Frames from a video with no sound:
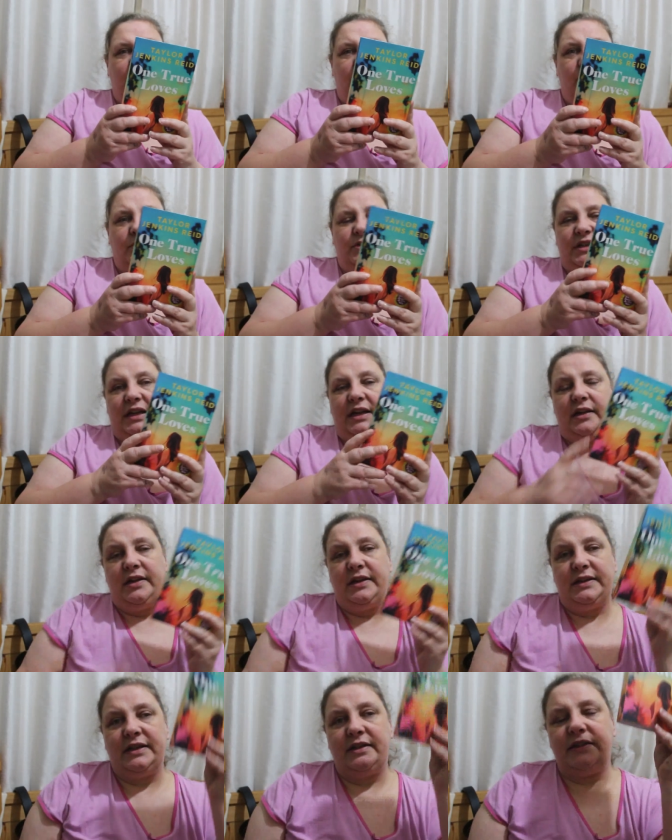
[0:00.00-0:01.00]
Oh dear,
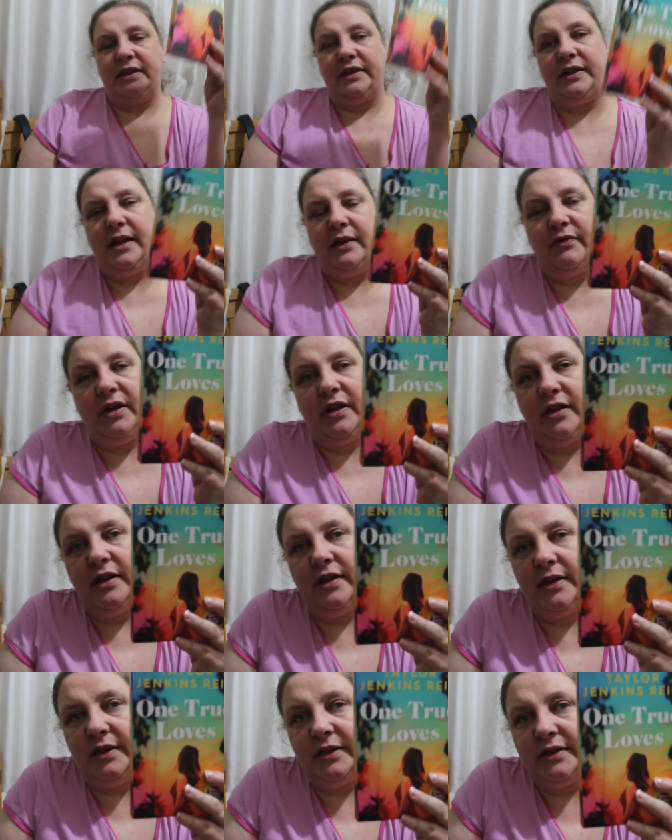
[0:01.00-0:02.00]
sounds like there's uh,
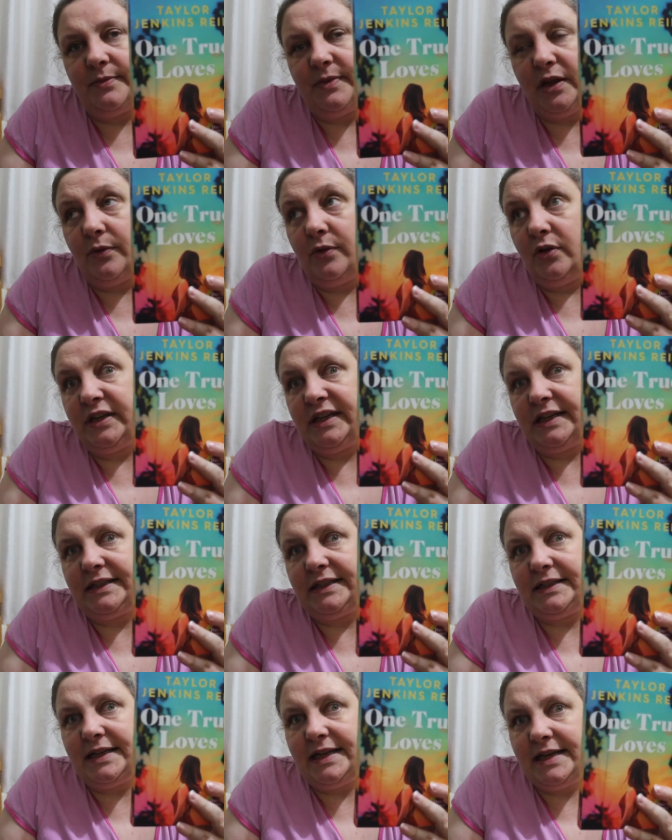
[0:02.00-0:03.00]
something going on
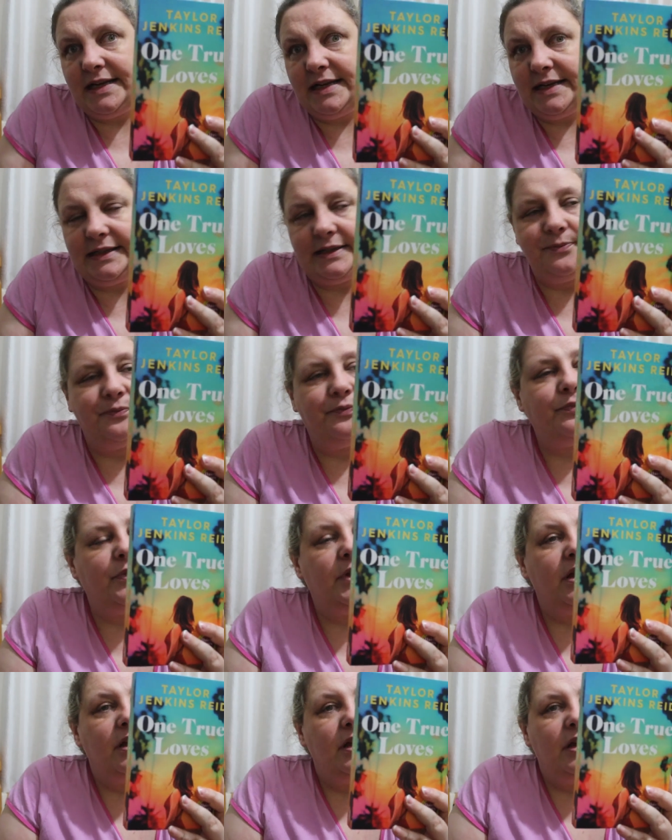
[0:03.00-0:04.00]
downstairs.
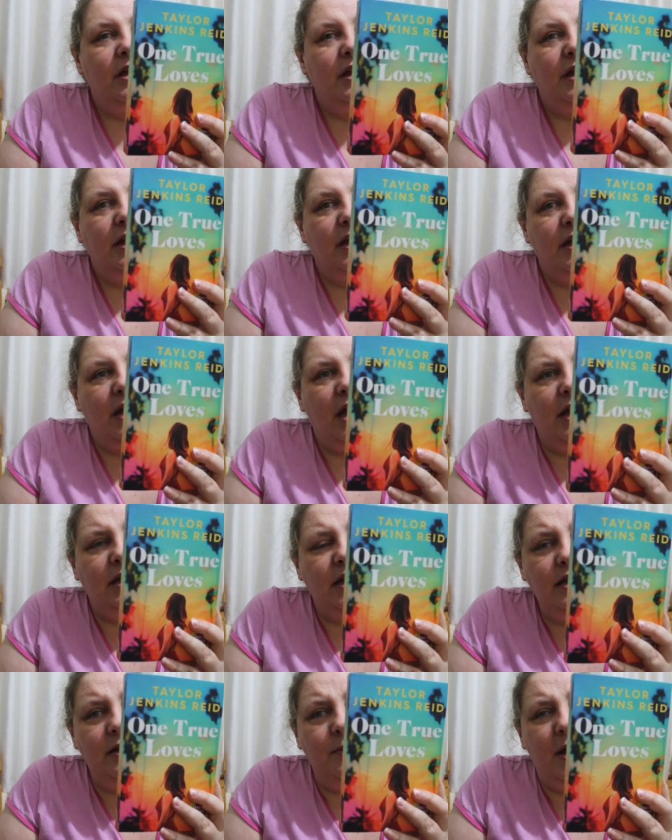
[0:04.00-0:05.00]
I
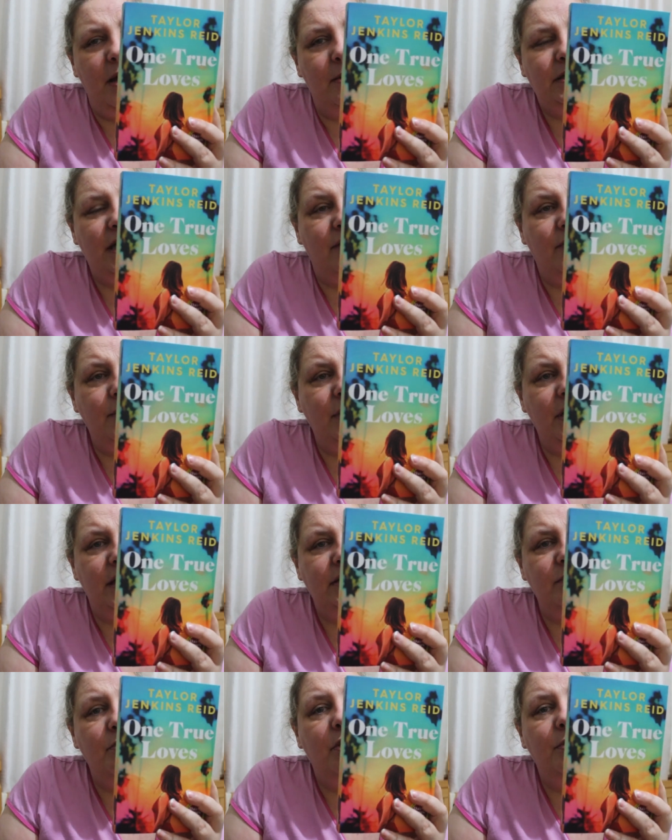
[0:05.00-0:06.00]
think that perhaps everyone
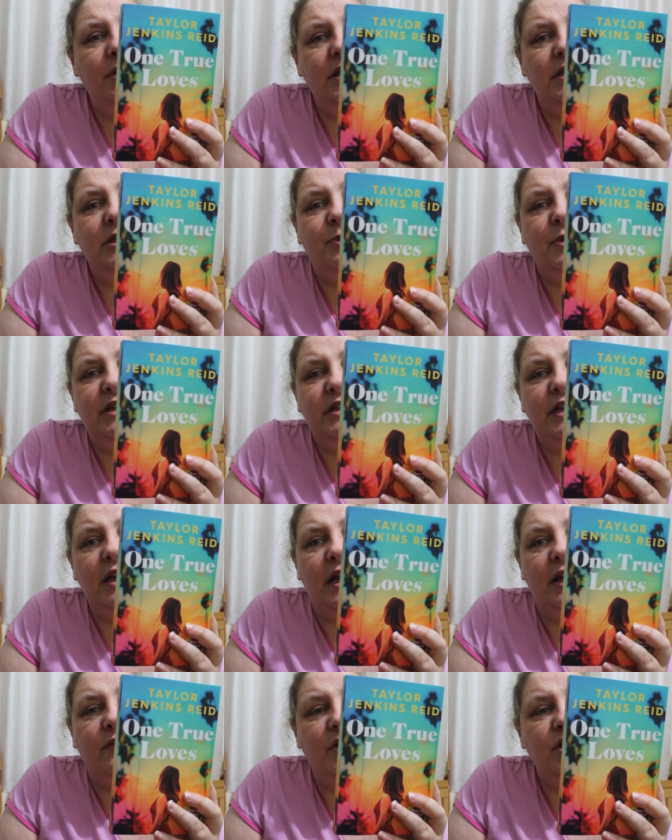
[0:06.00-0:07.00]
has a moment that splits their
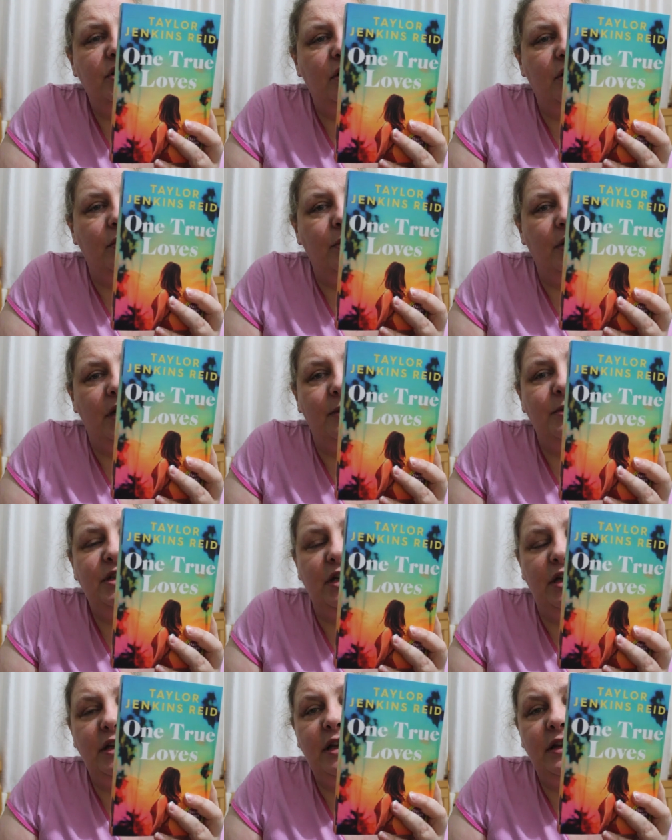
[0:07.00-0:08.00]
life in two, and I'm
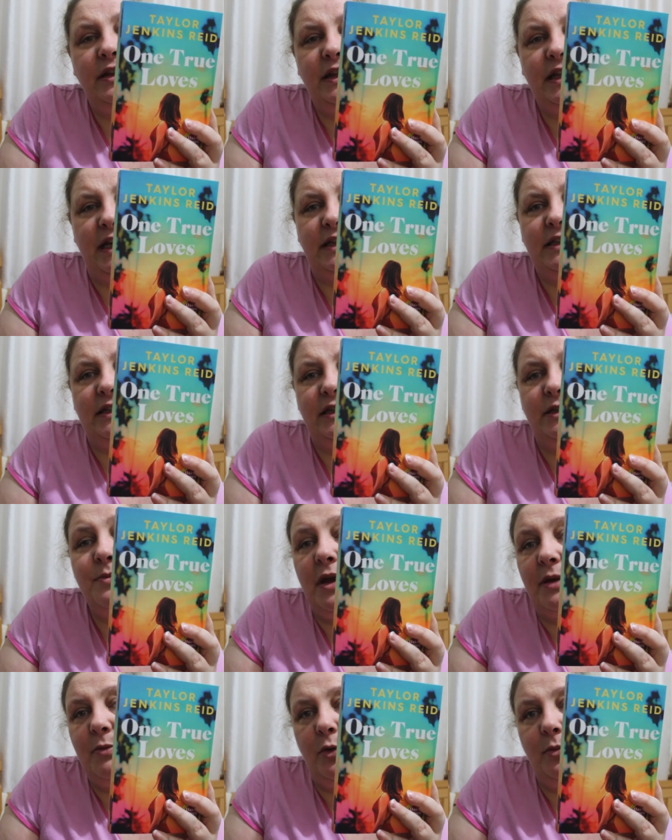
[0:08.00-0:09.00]
certain that this is
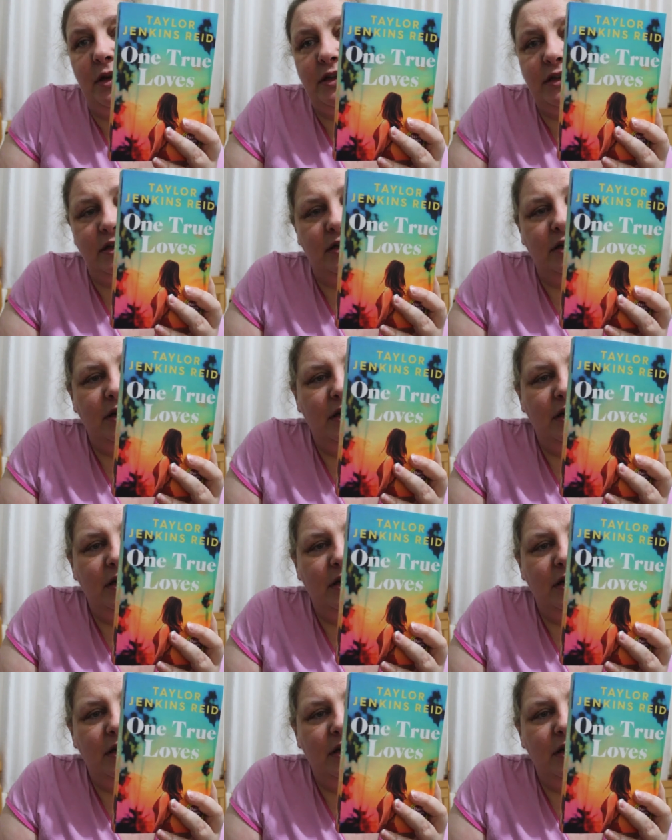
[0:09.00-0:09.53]
my moment.